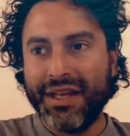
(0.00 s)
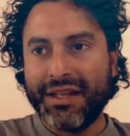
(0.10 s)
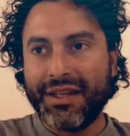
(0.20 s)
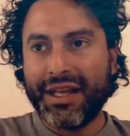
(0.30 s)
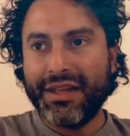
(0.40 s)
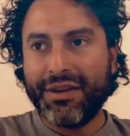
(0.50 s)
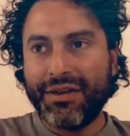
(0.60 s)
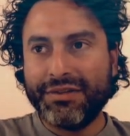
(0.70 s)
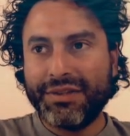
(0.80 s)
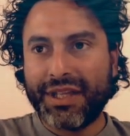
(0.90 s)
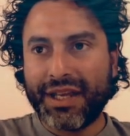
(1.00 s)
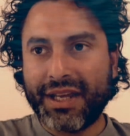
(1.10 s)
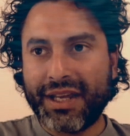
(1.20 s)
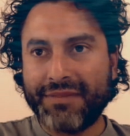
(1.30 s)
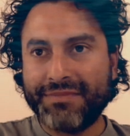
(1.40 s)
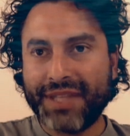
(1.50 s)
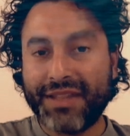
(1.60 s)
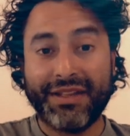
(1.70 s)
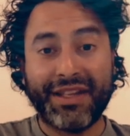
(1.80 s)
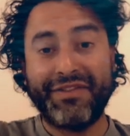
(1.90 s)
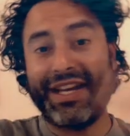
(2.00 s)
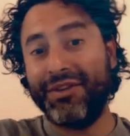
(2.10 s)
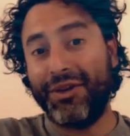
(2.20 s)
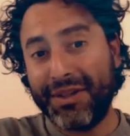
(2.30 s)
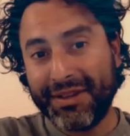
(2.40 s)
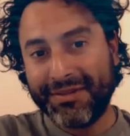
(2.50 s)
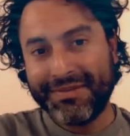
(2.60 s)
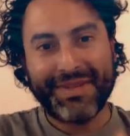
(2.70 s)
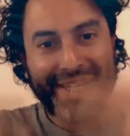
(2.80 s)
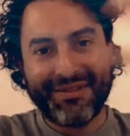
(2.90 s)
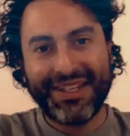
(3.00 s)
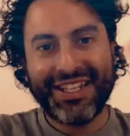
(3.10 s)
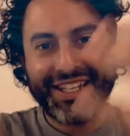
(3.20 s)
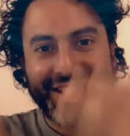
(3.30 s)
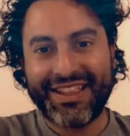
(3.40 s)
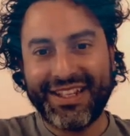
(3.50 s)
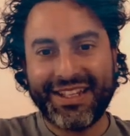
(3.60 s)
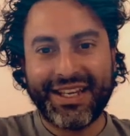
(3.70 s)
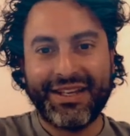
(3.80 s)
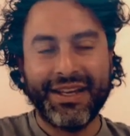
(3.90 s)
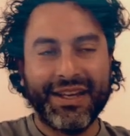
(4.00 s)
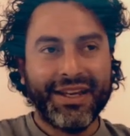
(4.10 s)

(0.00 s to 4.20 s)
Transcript: They don't. They think they've done all. Maybe they think they,